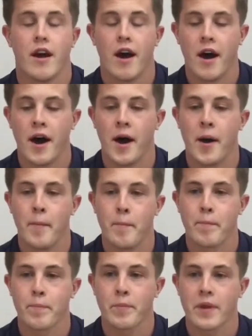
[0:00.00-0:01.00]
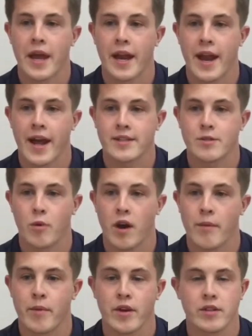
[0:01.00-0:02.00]
And that's why
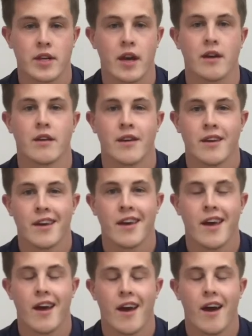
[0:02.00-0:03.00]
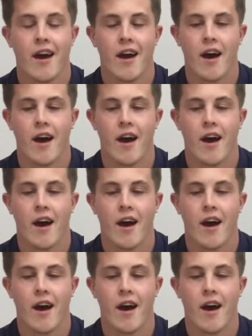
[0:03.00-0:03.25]
I'm here today.